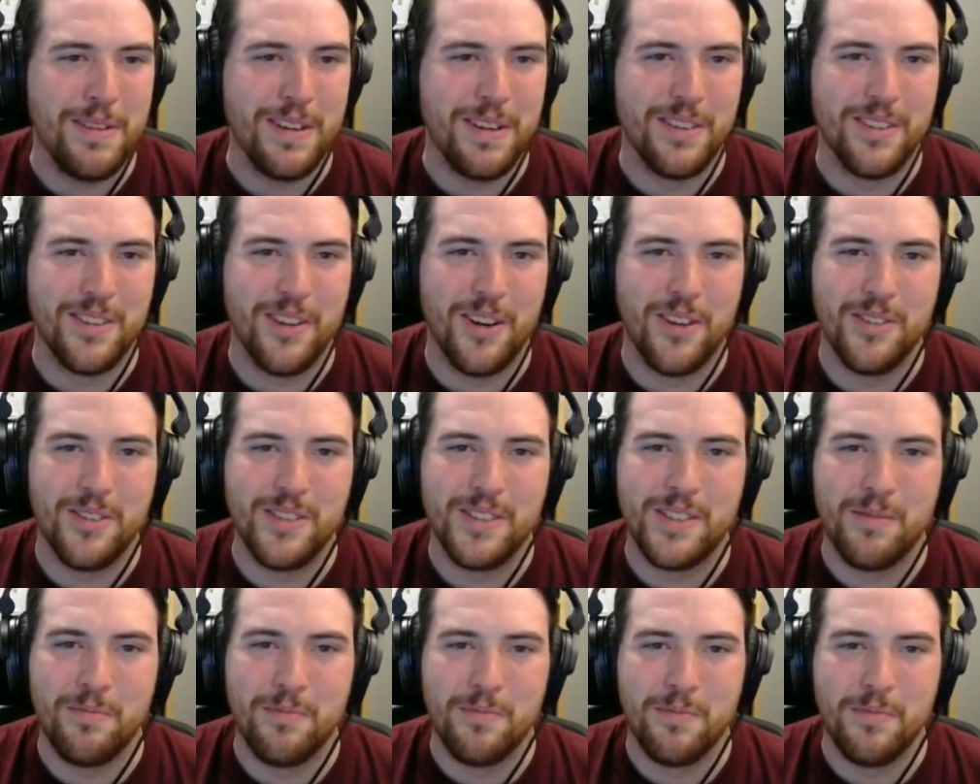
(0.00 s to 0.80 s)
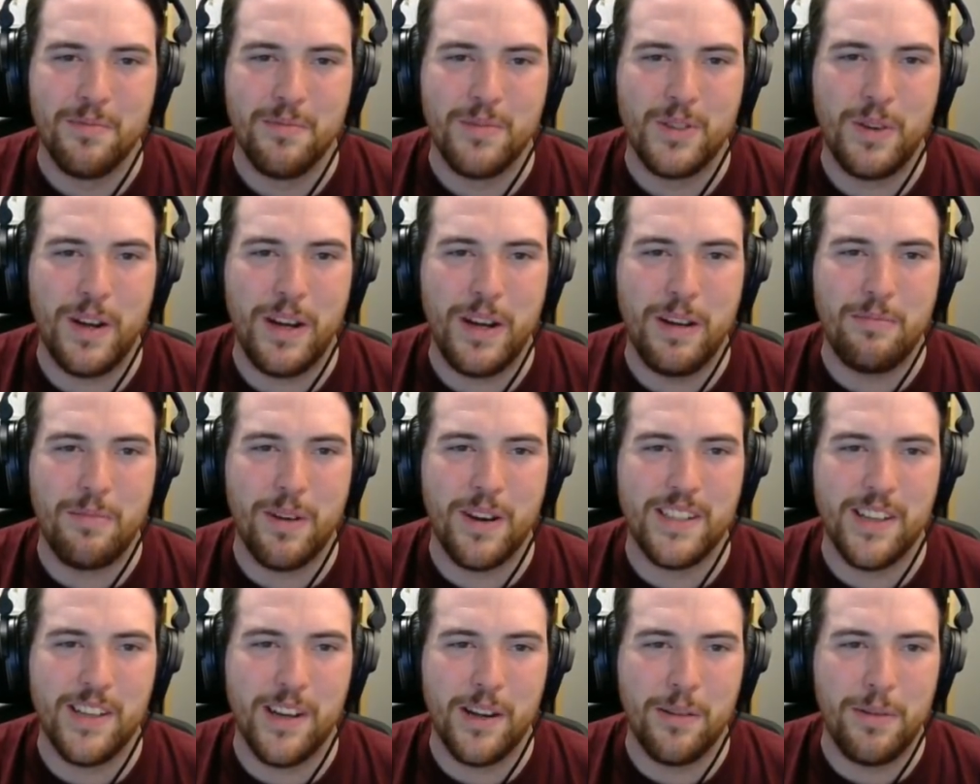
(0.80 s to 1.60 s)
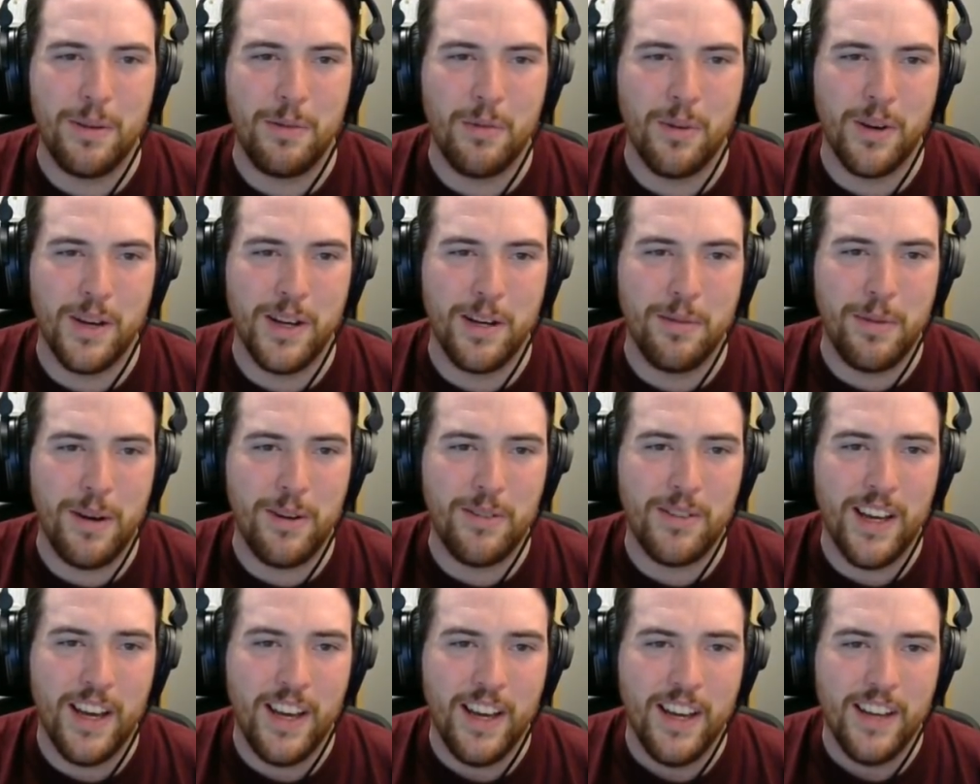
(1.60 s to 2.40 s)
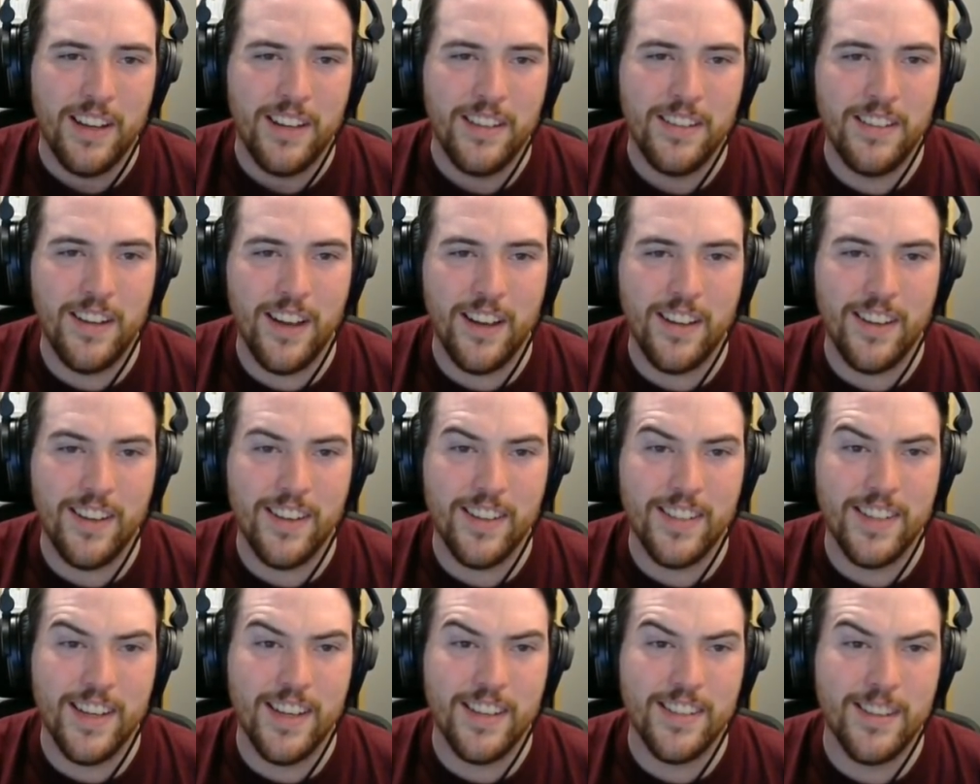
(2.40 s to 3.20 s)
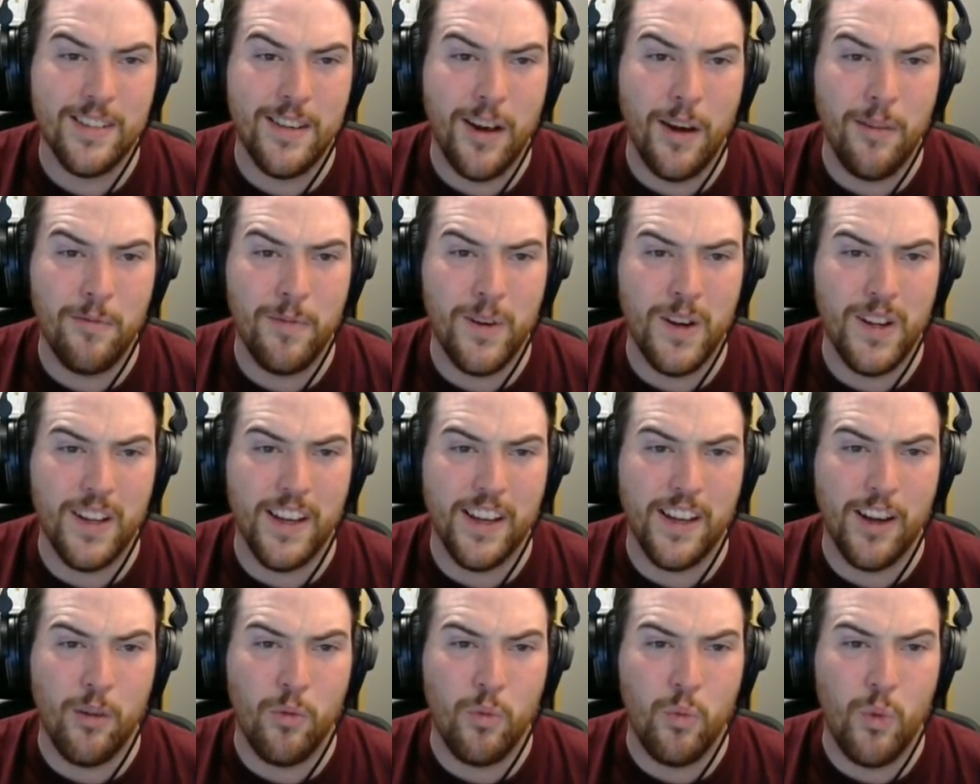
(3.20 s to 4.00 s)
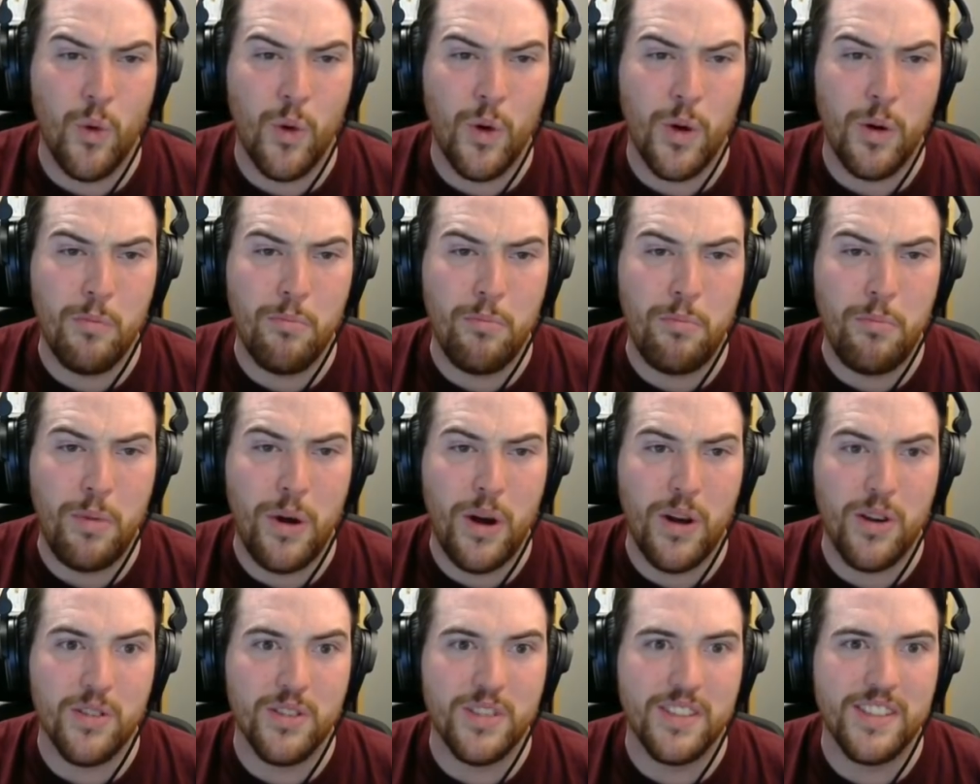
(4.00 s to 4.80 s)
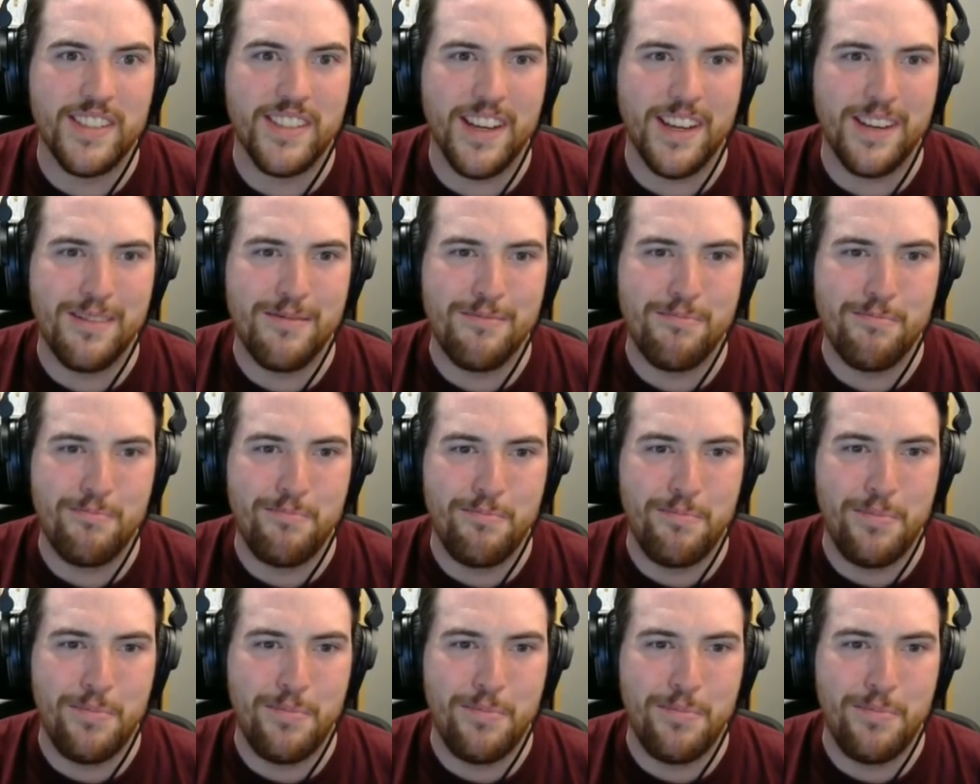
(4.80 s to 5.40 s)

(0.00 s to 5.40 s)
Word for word: meal though. Some trademarks you gotta be worried about. Nothing says comfort like a warm, pulsing